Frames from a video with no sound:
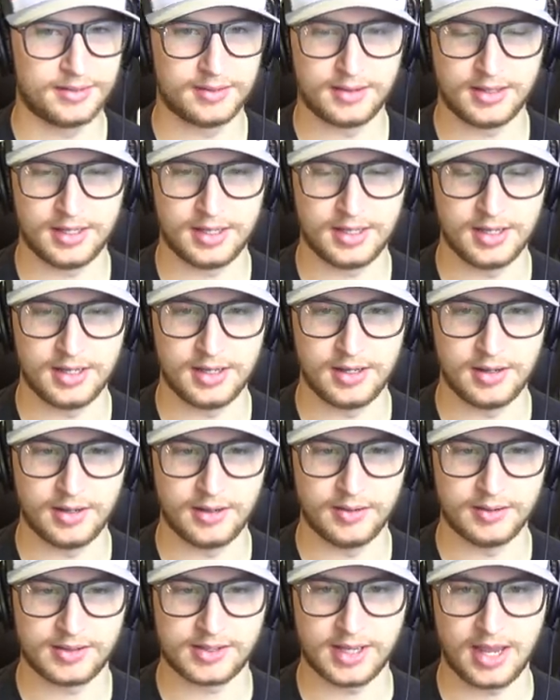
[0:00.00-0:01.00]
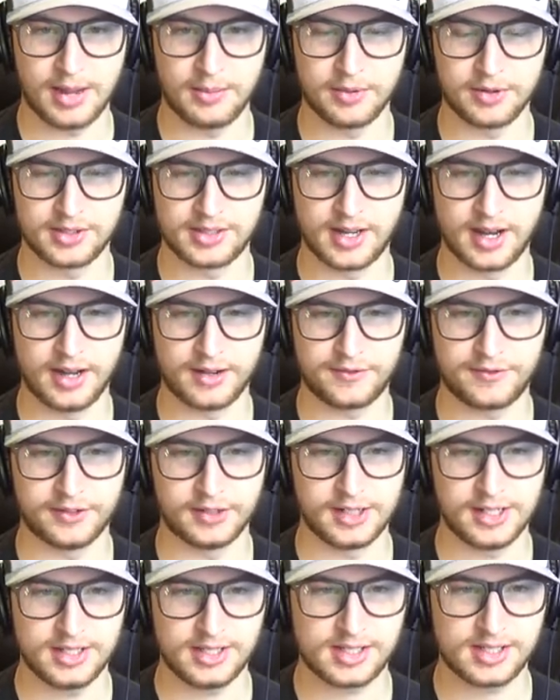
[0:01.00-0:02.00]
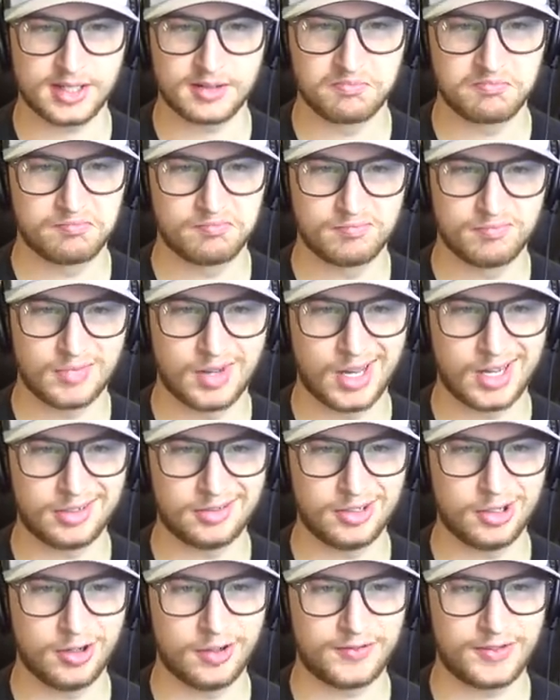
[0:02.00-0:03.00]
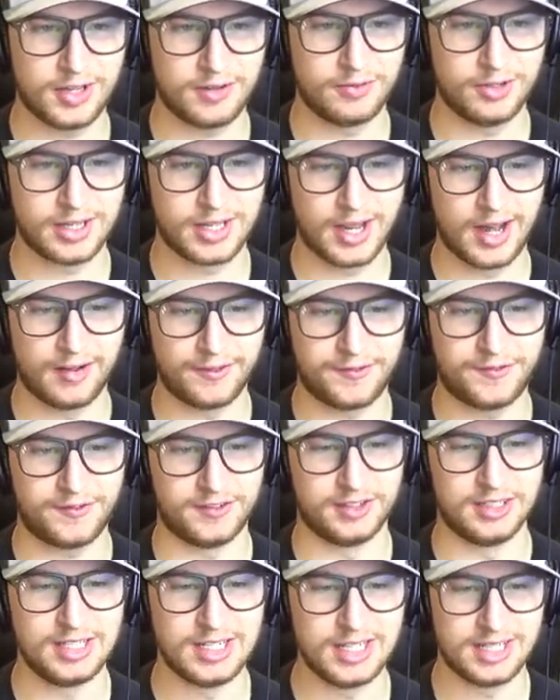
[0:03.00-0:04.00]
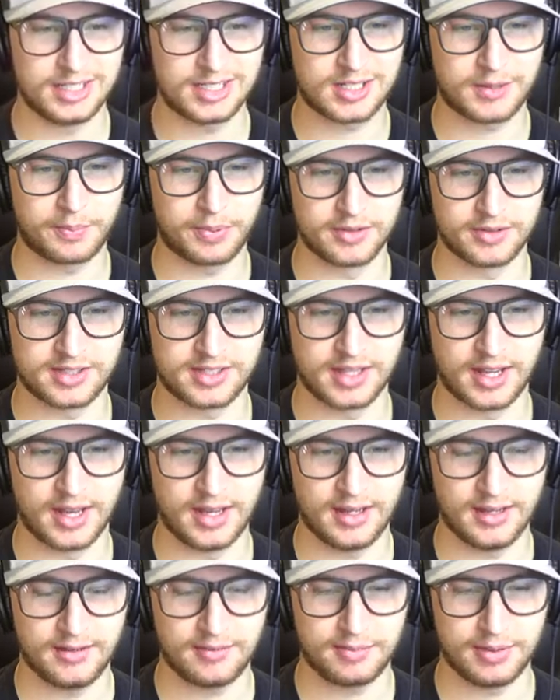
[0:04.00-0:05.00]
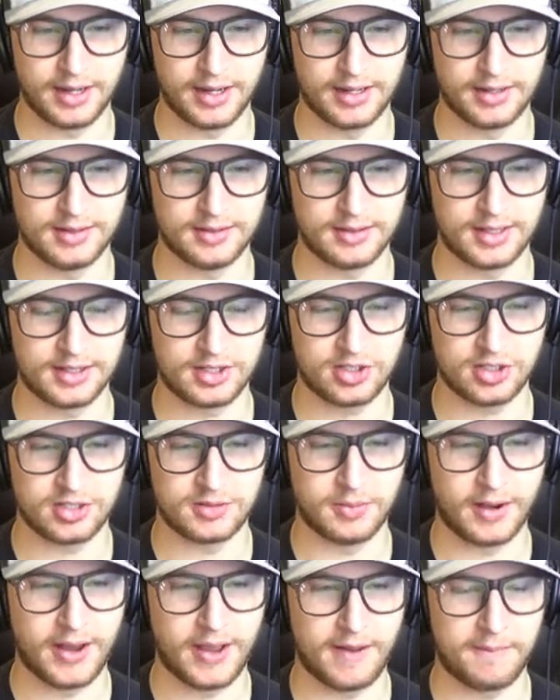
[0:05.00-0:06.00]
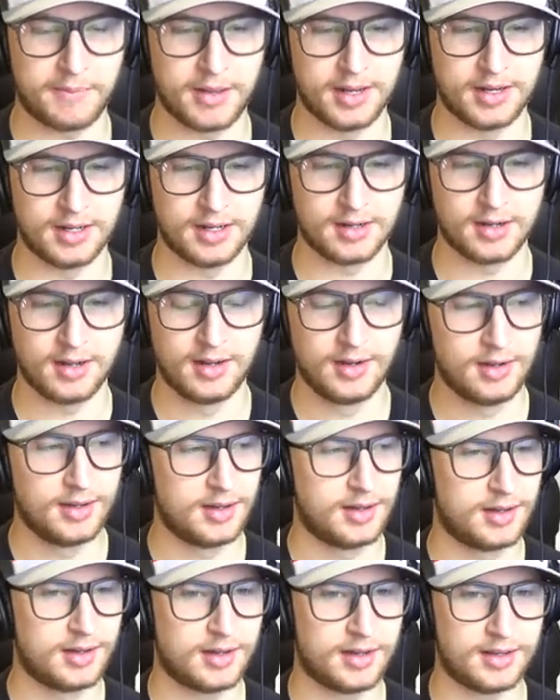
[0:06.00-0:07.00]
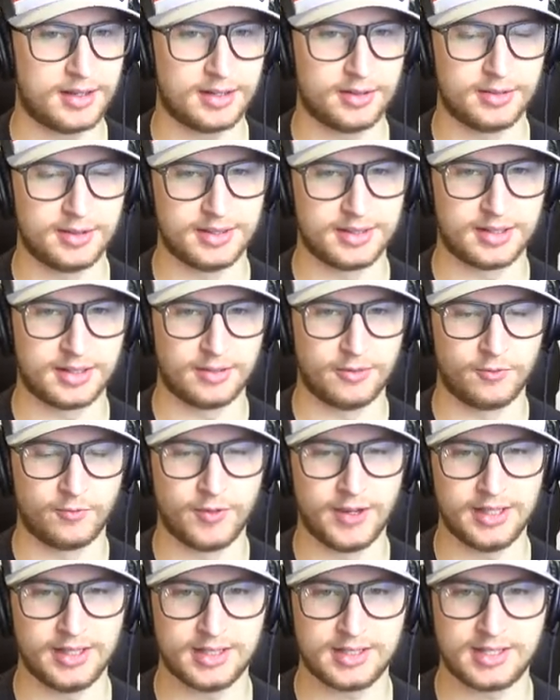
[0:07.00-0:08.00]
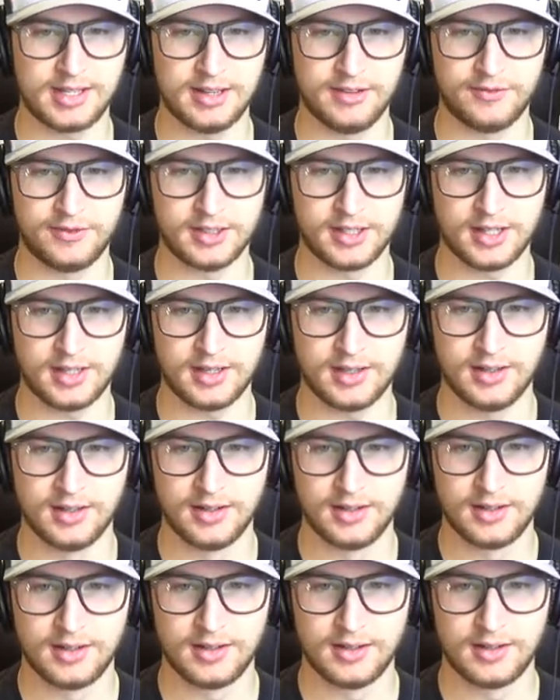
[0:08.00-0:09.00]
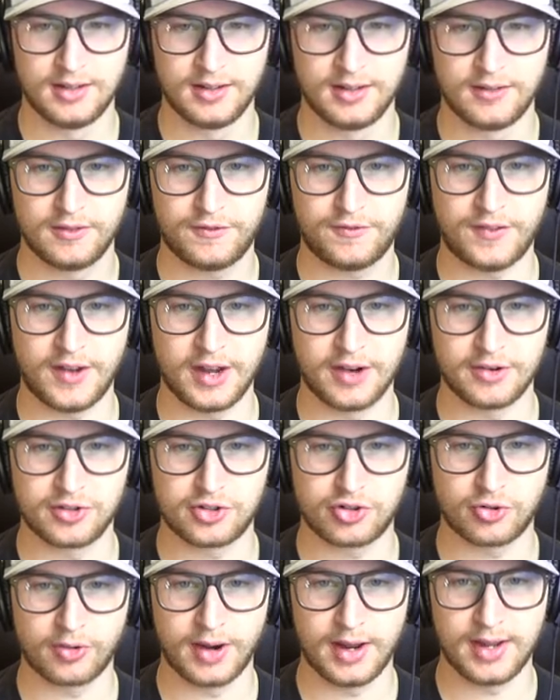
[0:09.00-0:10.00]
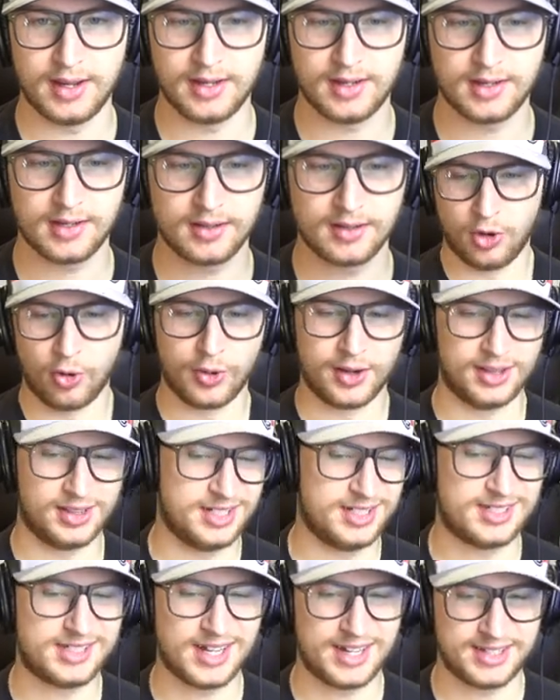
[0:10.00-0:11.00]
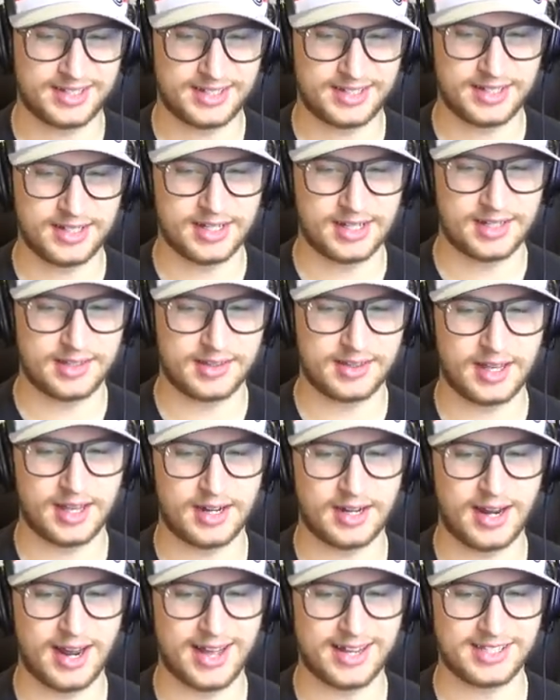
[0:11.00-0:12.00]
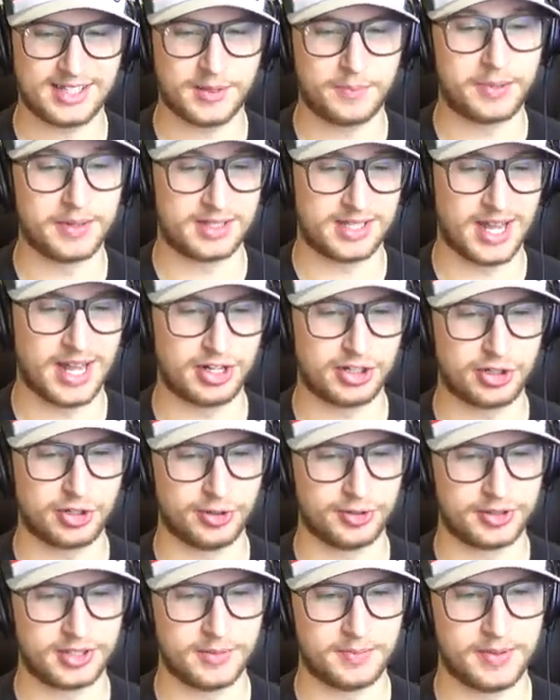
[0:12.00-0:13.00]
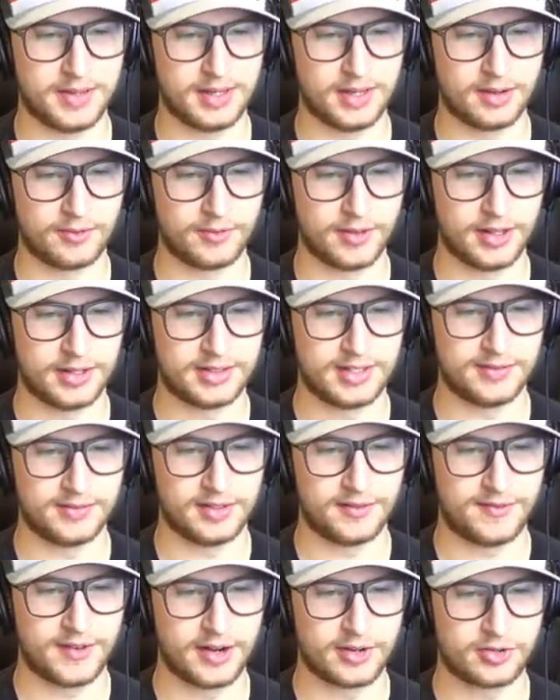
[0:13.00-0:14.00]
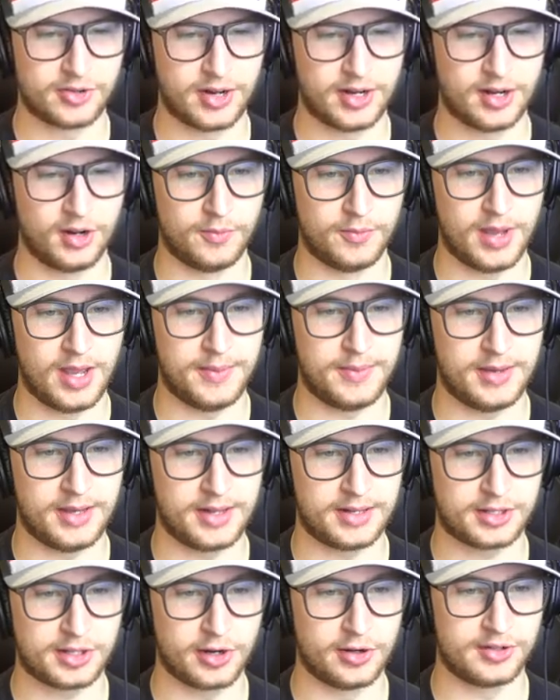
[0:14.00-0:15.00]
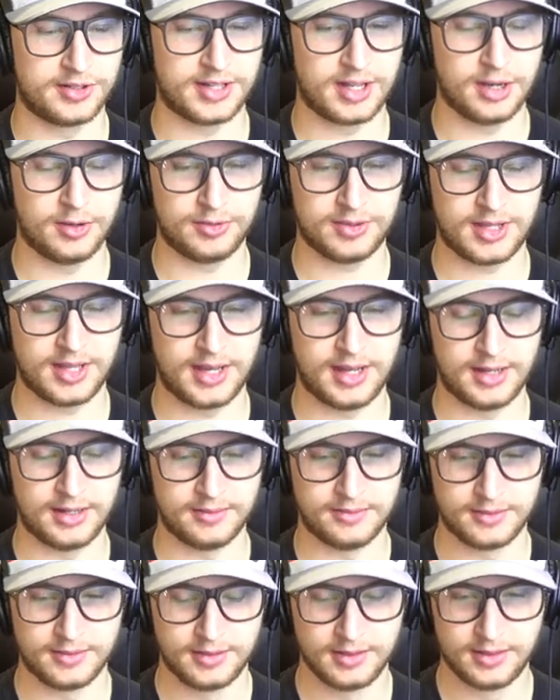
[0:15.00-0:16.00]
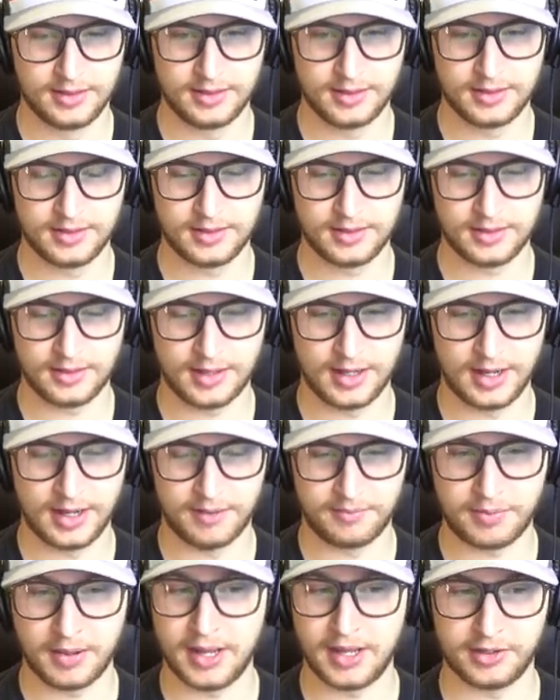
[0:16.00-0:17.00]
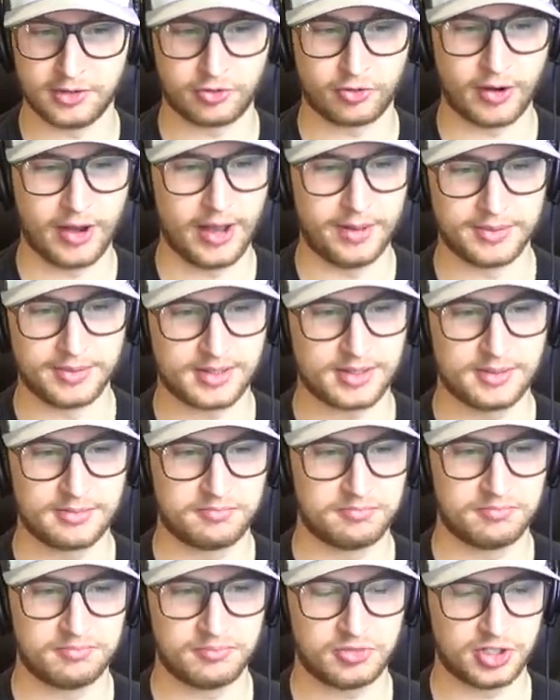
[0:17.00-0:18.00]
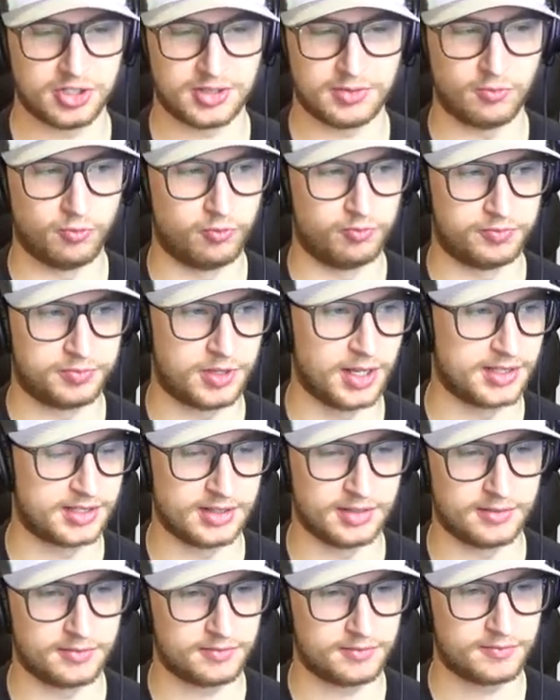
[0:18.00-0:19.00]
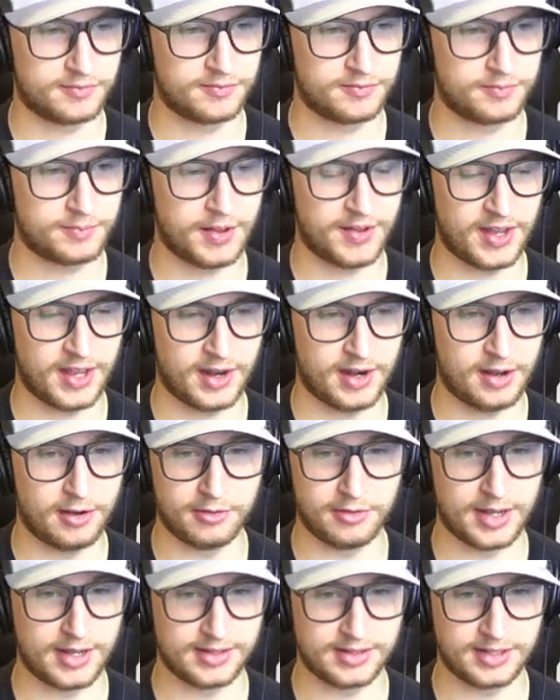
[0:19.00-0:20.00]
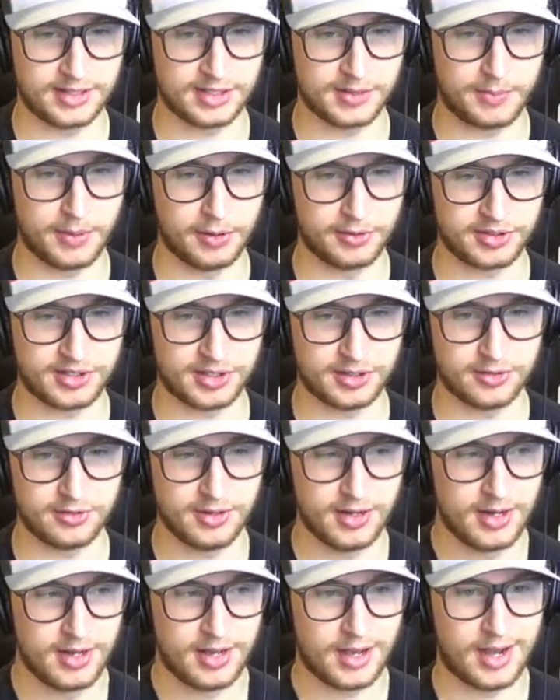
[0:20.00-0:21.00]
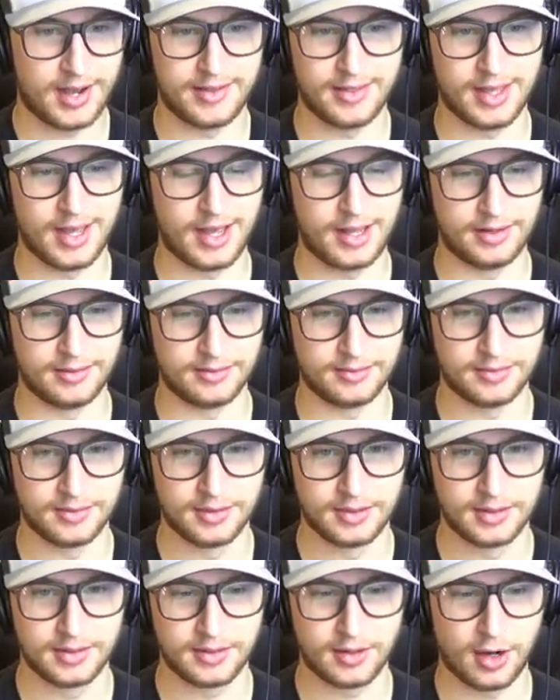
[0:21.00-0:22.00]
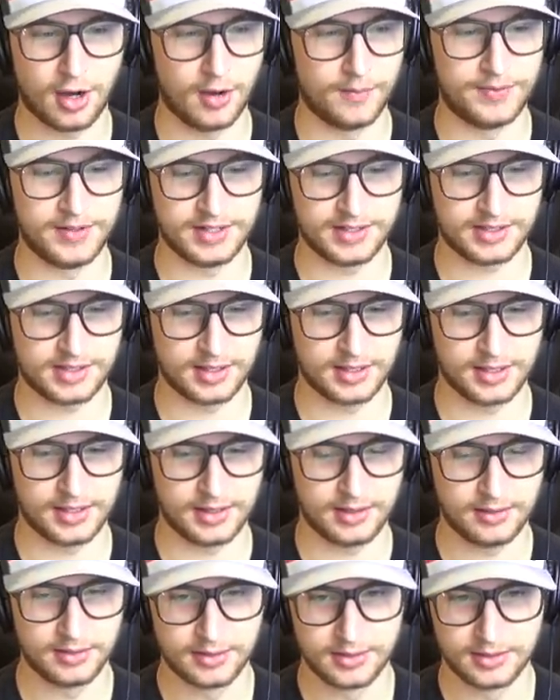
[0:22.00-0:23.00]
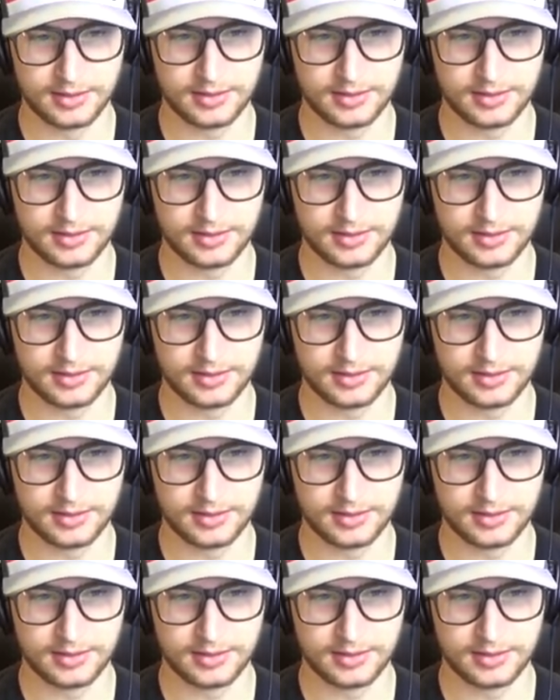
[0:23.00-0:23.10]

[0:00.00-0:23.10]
the Sabres got fleeced. I don't know if they really got fleeced per se, but that's just my opinion. I think it was a relatively fair trade, or at least I see it that it has the potential to be a relatively fair trade. You know, maybe it turns out that uh, Peyton Krebs just doesn't pan out as he's supposed to, and then obviously